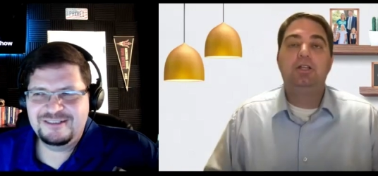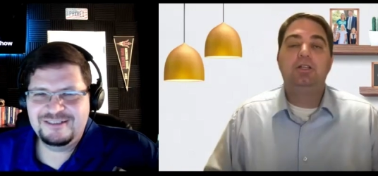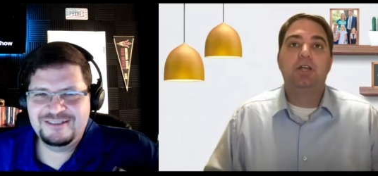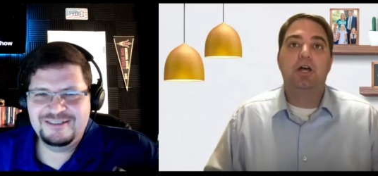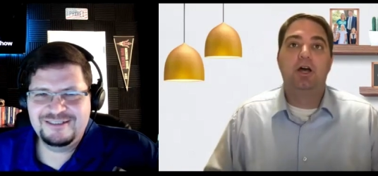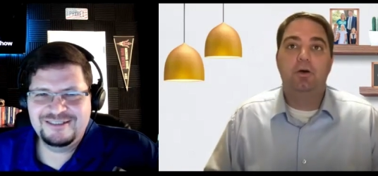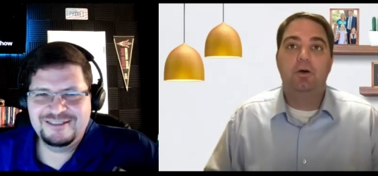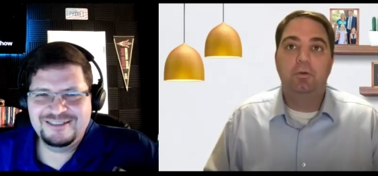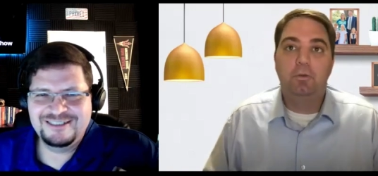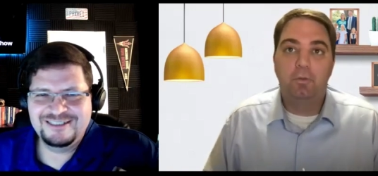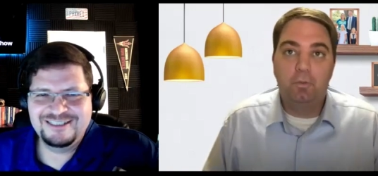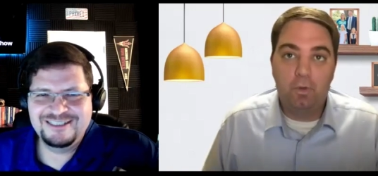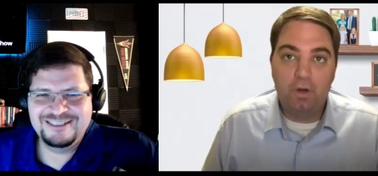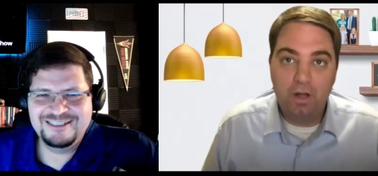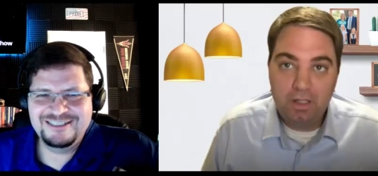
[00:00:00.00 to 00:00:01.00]
Speaker 1: so
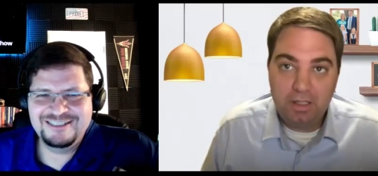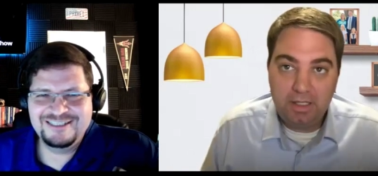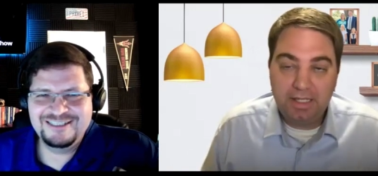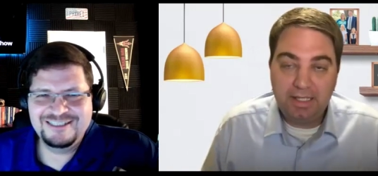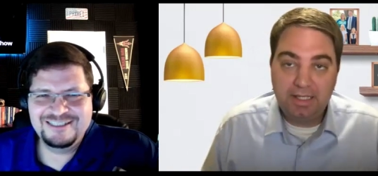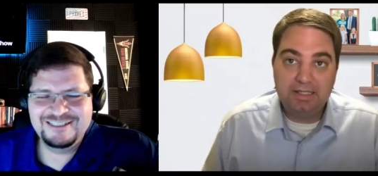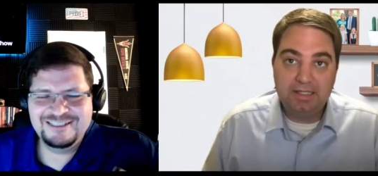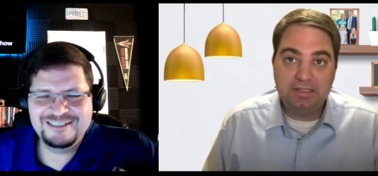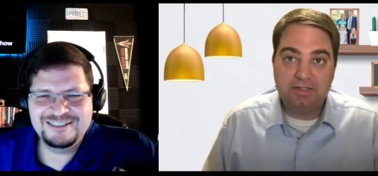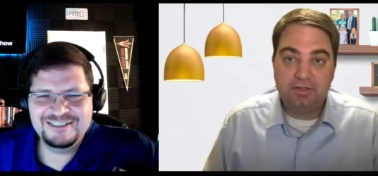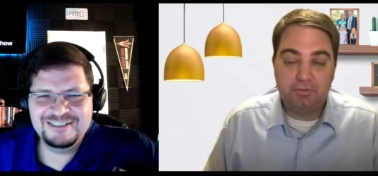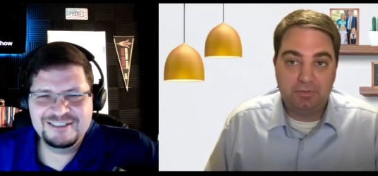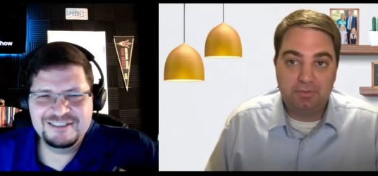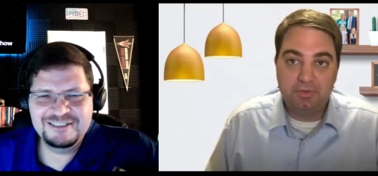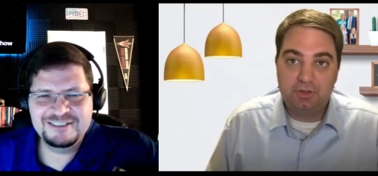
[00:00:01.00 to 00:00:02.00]
one
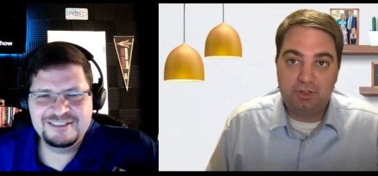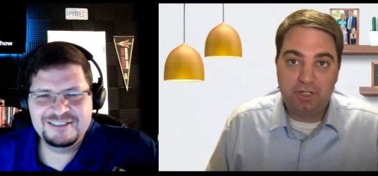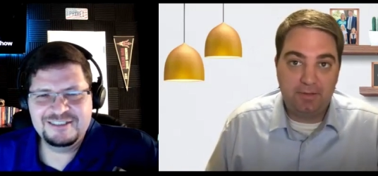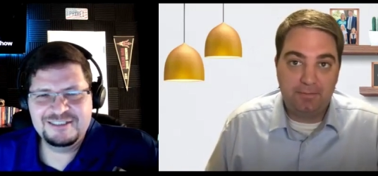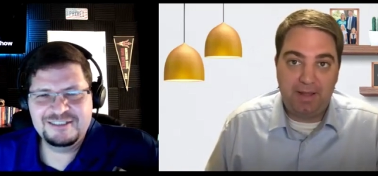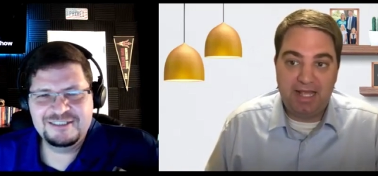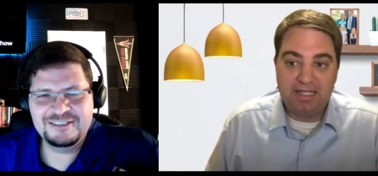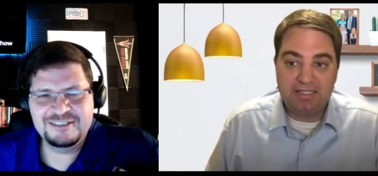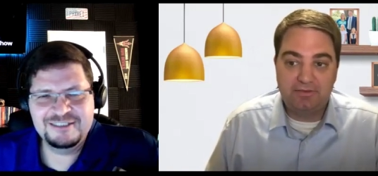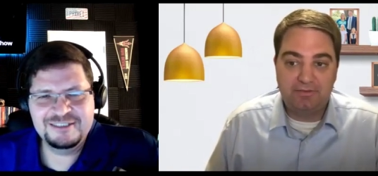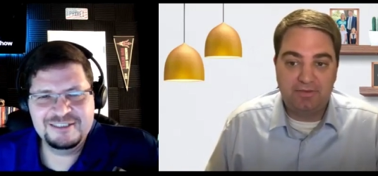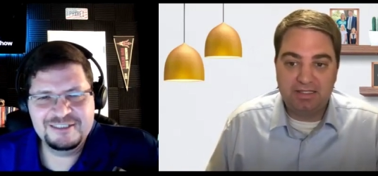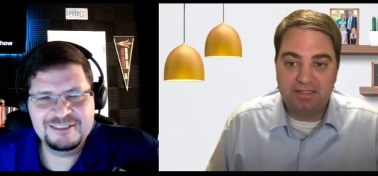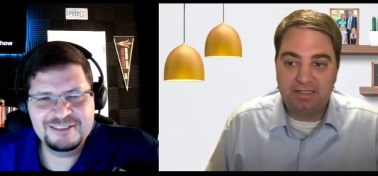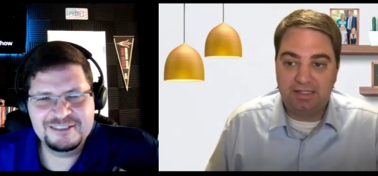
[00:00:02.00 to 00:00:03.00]
is straight up passive
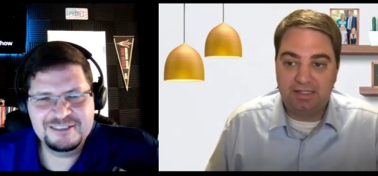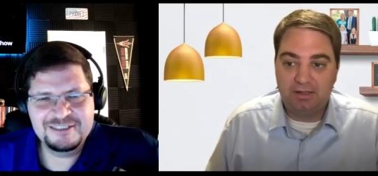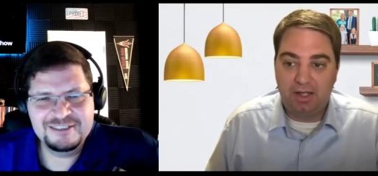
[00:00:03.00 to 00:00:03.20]
investing.